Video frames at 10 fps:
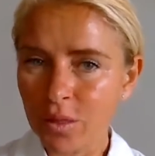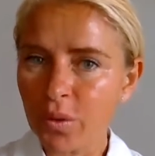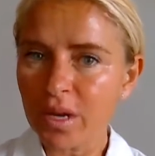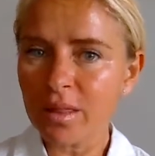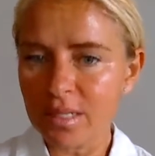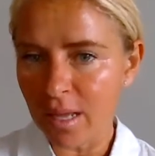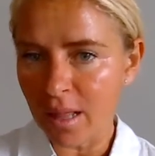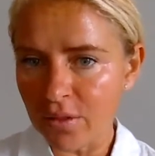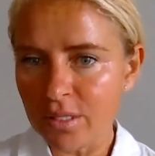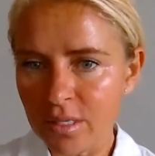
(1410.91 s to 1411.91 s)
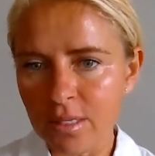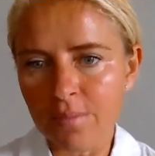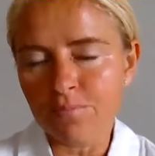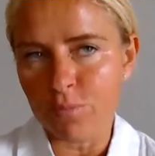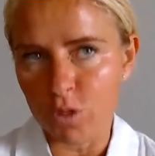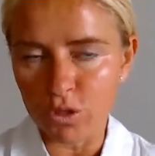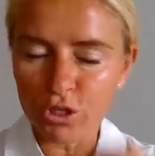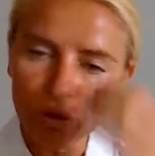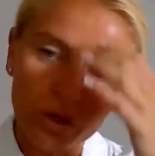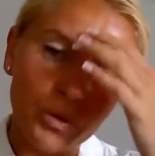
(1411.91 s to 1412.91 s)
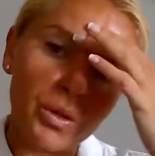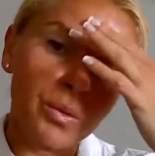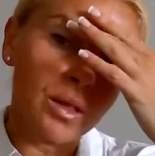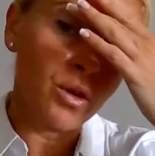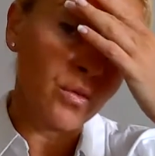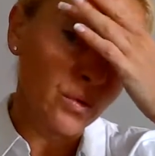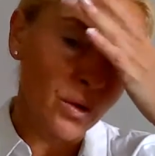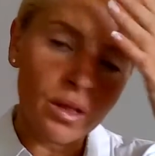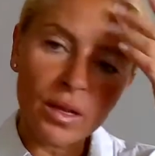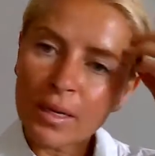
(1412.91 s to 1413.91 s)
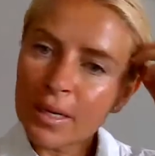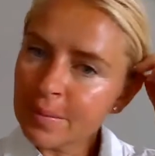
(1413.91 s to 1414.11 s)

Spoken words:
The way this health system, North Shore and Northwell overall,